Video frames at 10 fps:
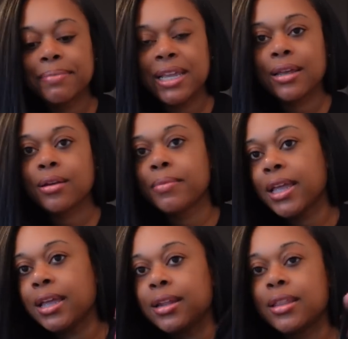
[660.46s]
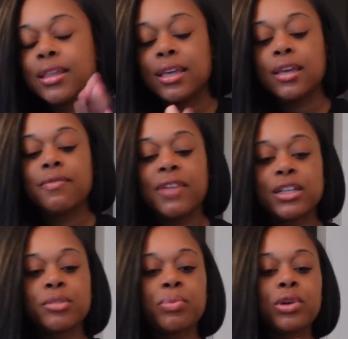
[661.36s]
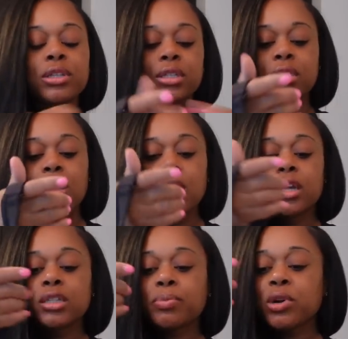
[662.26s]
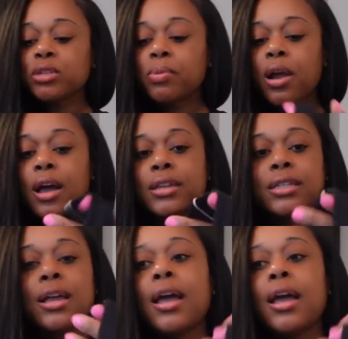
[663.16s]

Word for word: medium in the Vet Sports sports bras.